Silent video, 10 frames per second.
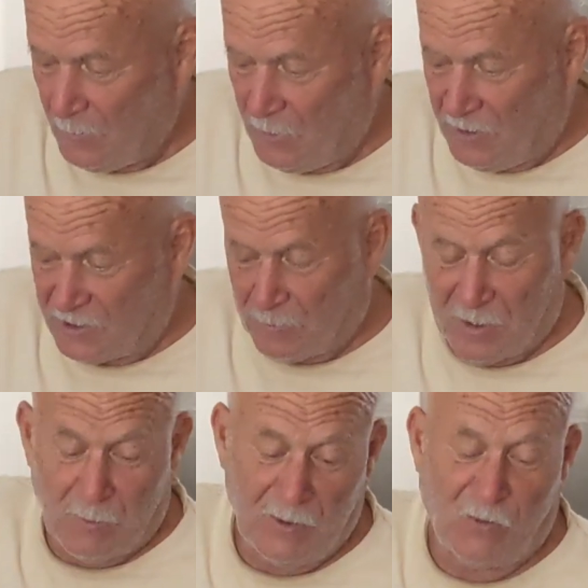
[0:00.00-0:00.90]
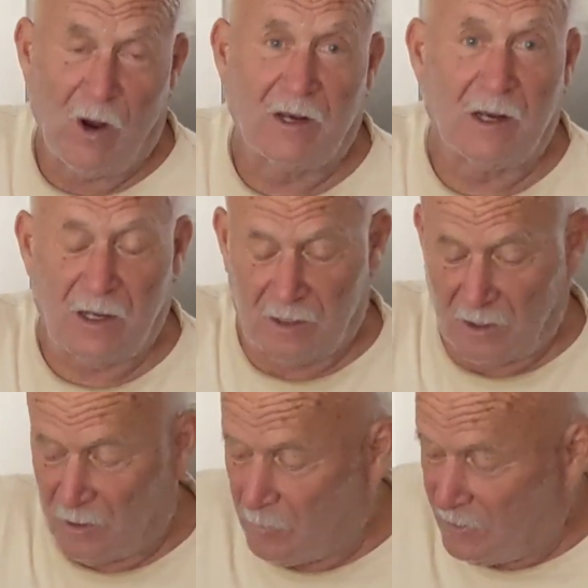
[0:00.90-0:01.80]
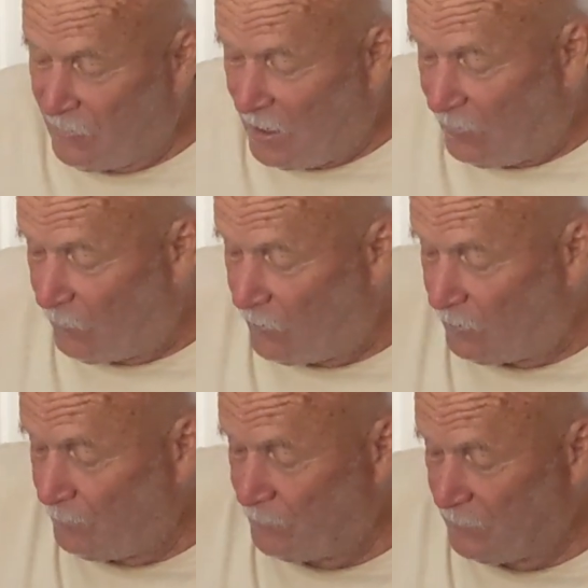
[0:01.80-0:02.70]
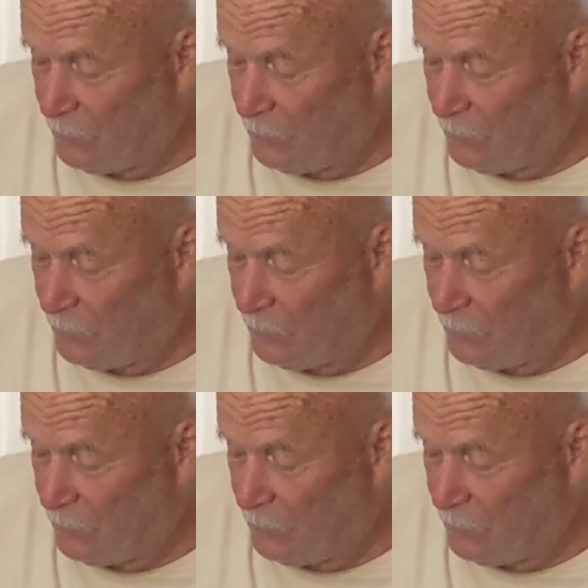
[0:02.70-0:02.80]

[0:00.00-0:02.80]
because I'm going to be frying it in a little bit of olive oil.